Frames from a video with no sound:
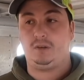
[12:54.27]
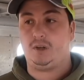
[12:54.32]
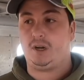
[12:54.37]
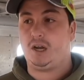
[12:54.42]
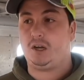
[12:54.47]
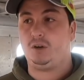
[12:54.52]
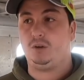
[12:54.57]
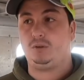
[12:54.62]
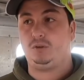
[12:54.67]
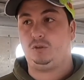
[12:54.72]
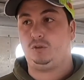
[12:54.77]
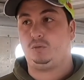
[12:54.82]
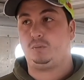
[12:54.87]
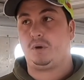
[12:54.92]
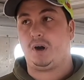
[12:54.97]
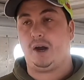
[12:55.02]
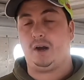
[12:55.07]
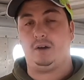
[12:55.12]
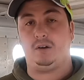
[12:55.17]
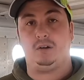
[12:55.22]
and I don't use
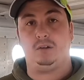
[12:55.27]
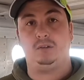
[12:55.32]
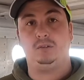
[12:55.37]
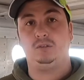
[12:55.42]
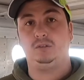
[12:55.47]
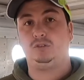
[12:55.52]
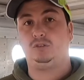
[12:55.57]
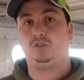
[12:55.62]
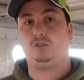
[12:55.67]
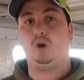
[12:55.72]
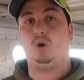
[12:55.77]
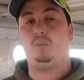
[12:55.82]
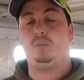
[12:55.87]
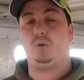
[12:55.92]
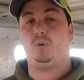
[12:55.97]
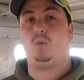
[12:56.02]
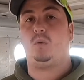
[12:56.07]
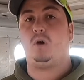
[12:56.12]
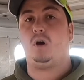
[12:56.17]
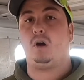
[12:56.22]
brightener. Soap
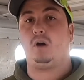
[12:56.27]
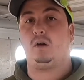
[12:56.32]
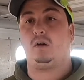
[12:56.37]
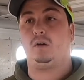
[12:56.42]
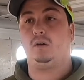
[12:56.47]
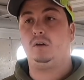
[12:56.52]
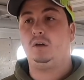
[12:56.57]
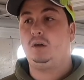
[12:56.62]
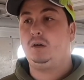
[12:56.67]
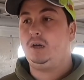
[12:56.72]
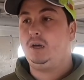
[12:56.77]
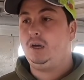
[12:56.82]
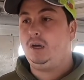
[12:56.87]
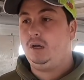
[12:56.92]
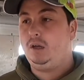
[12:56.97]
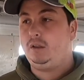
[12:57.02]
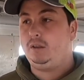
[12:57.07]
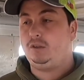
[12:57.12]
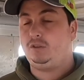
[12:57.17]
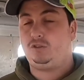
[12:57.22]
and water.
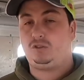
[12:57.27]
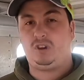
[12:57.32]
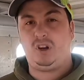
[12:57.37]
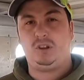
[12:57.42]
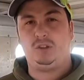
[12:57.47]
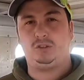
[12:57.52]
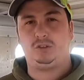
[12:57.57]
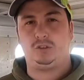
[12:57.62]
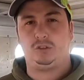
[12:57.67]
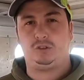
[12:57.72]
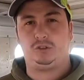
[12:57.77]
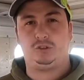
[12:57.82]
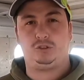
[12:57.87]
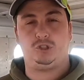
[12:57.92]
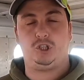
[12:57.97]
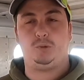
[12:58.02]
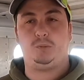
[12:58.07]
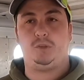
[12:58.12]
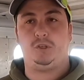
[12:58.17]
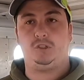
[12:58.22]
These trailers are extremely